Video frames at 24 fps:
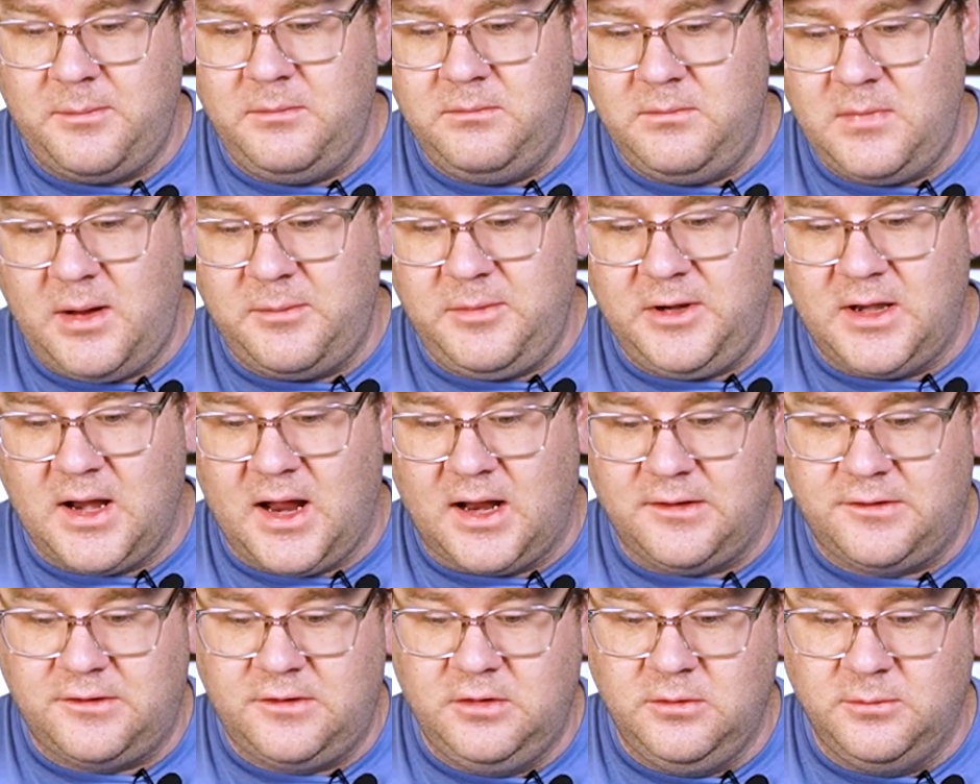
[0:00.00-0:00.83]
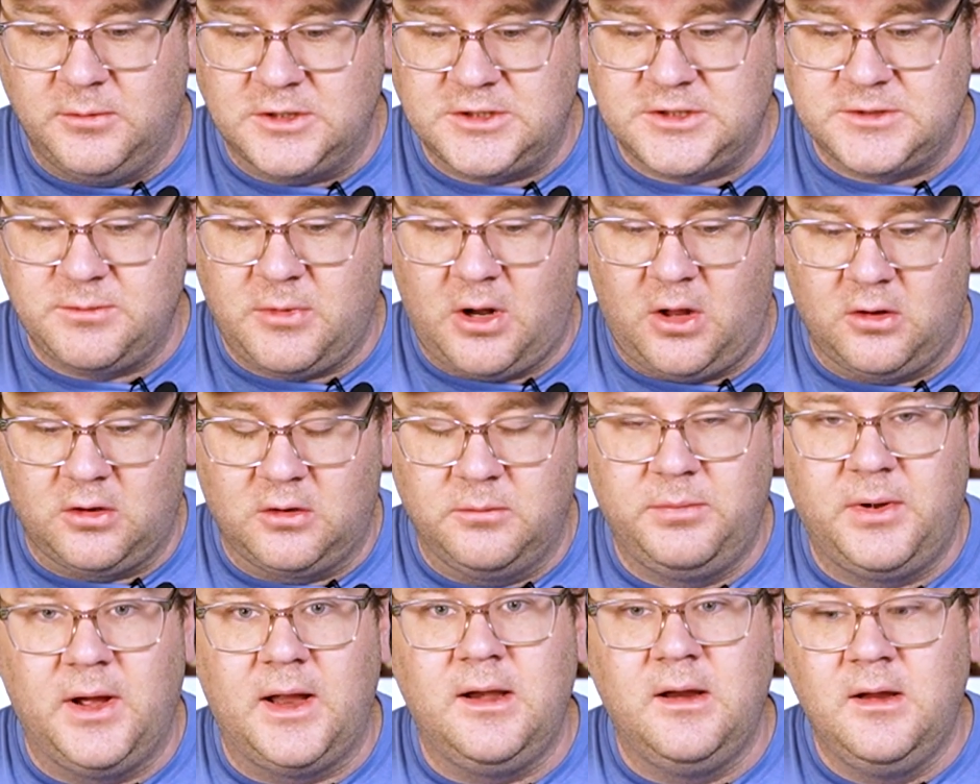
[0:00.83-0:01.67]
maybe not too much
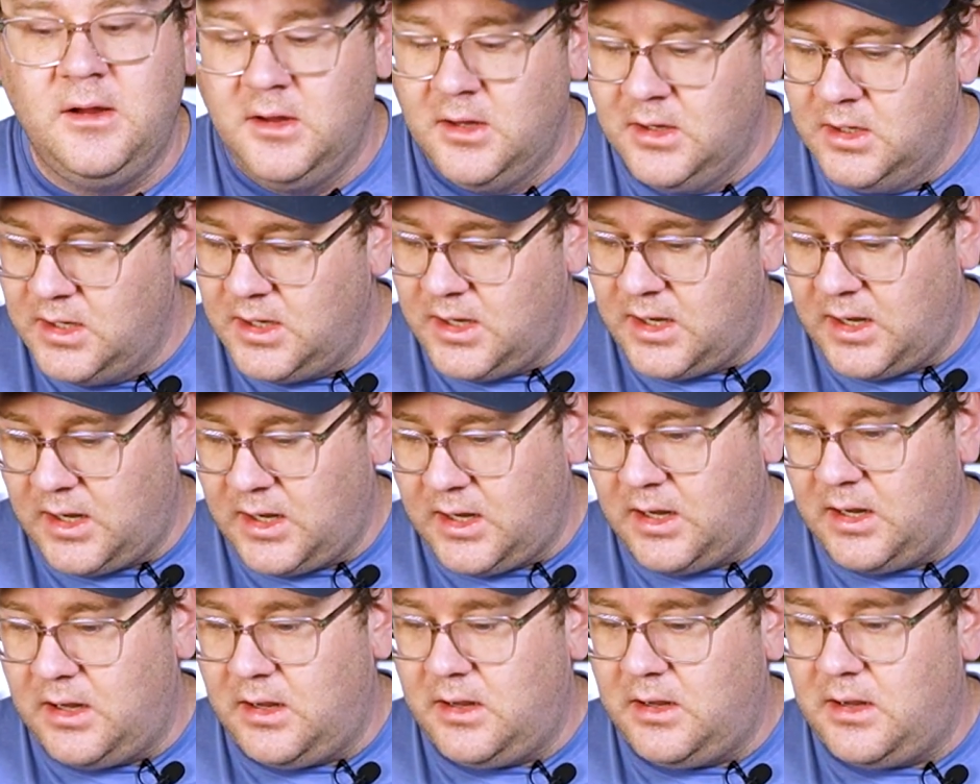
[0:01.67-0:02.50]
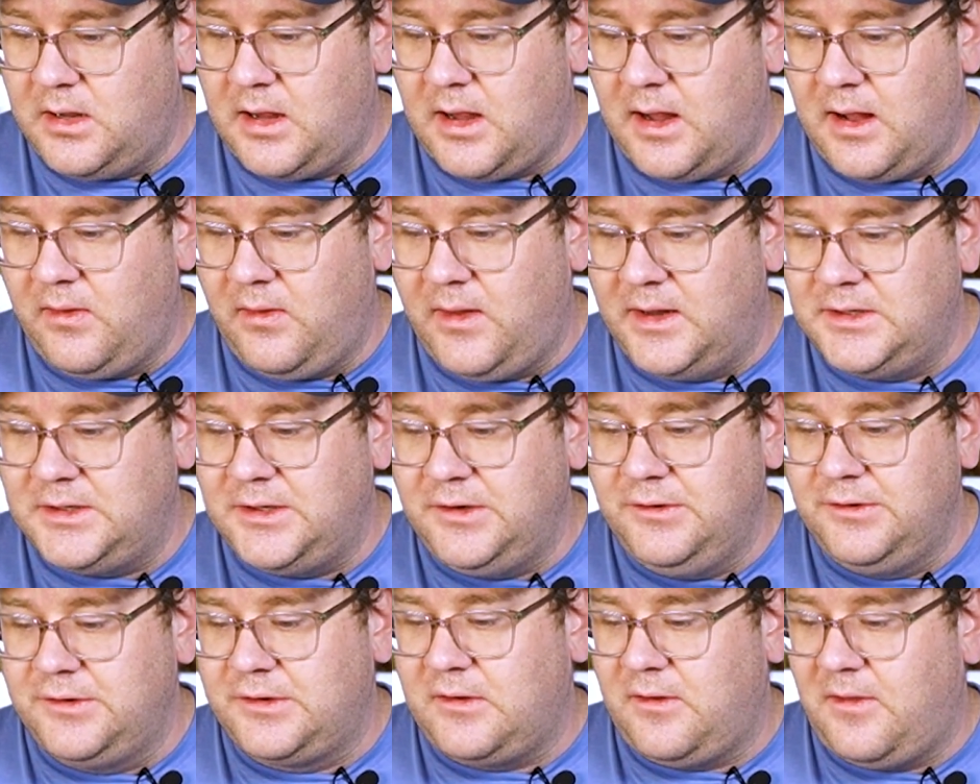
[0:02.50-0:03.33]
smaller, but I like
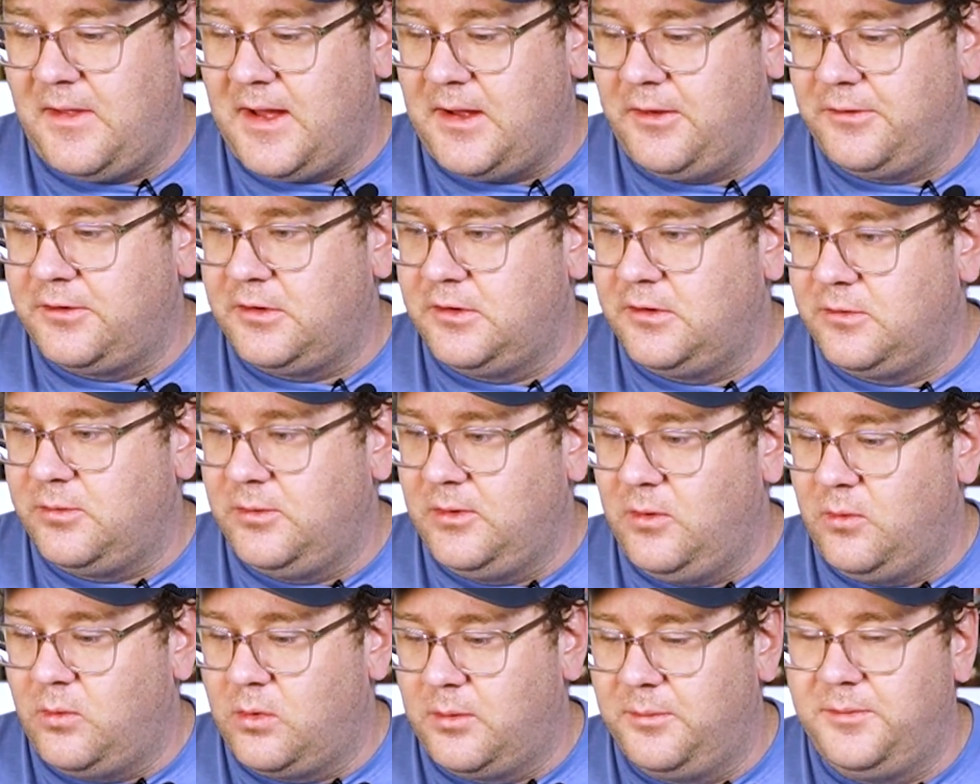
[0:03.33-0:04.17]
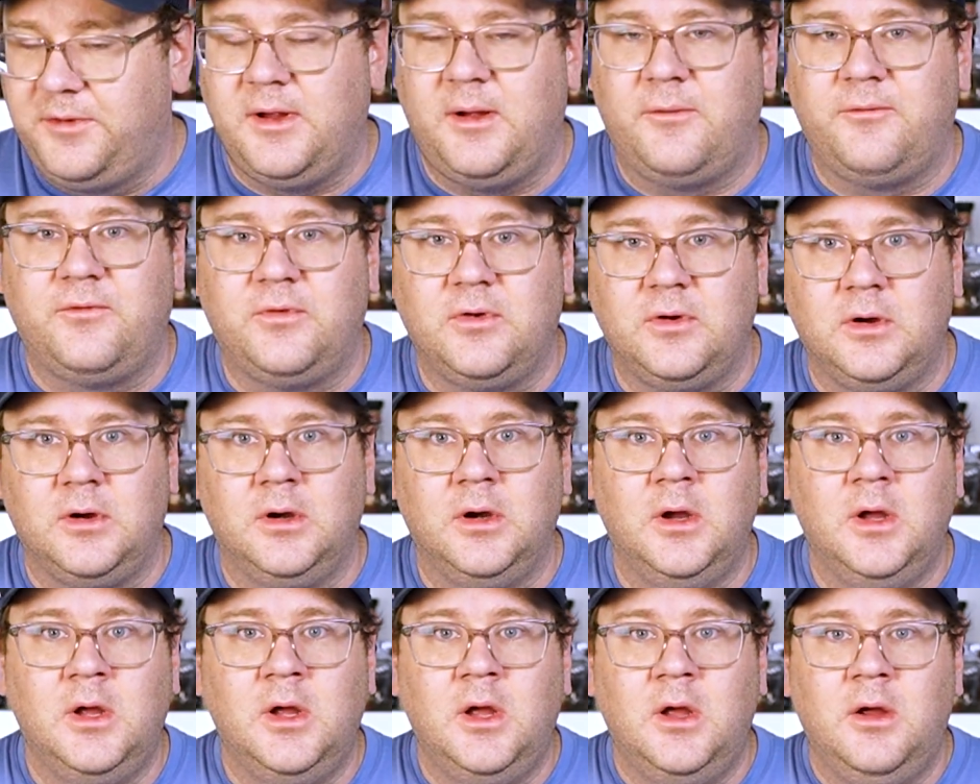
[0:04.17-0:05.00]
to use Clousers when it warms up
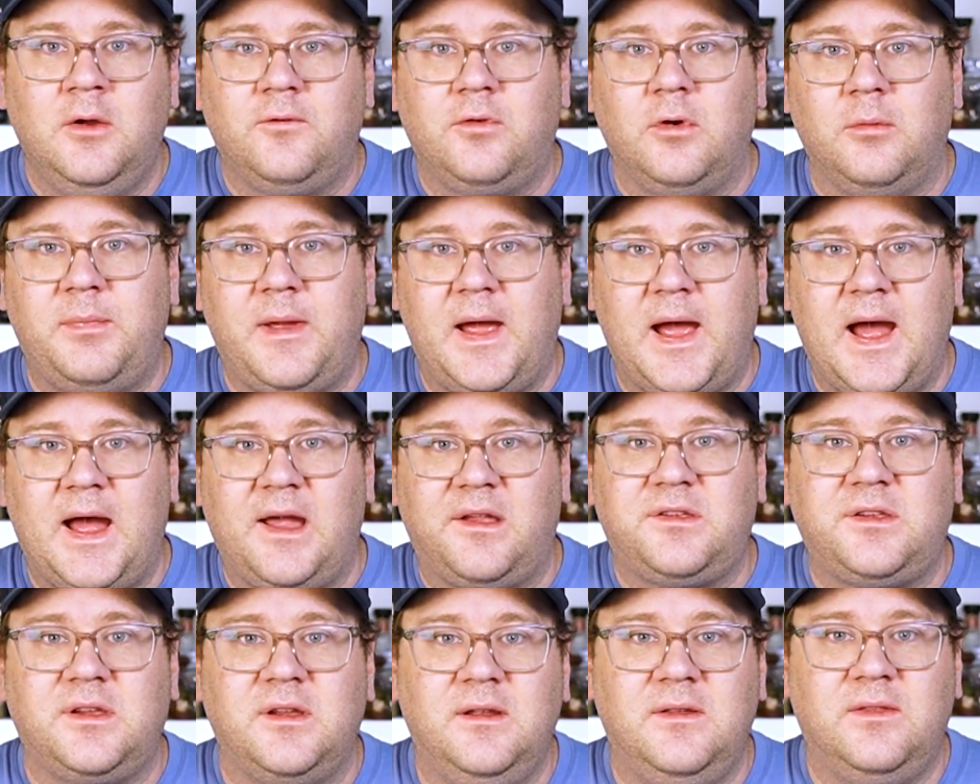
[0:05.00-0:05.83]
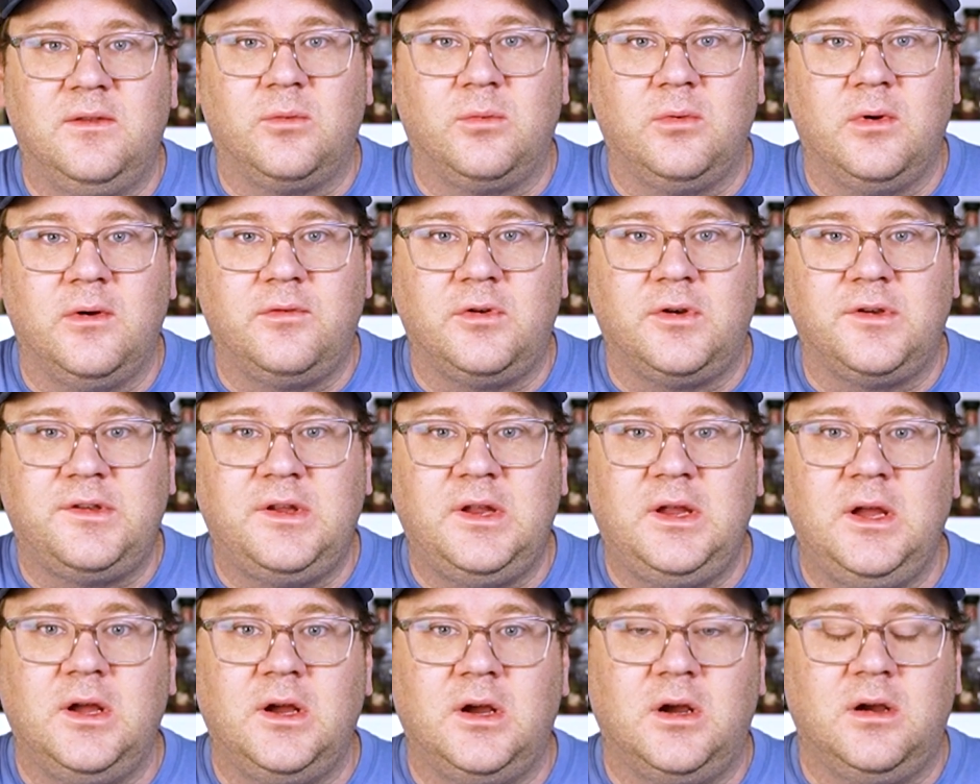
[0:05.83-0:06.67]
for bass in the rivers
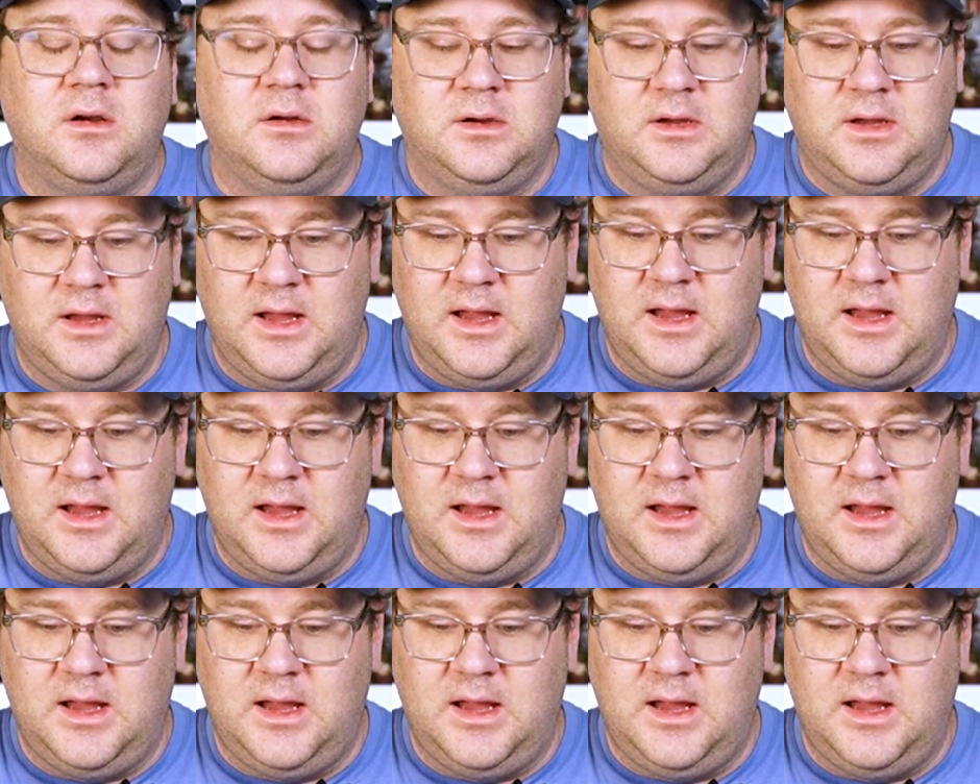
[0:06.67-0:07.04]
here.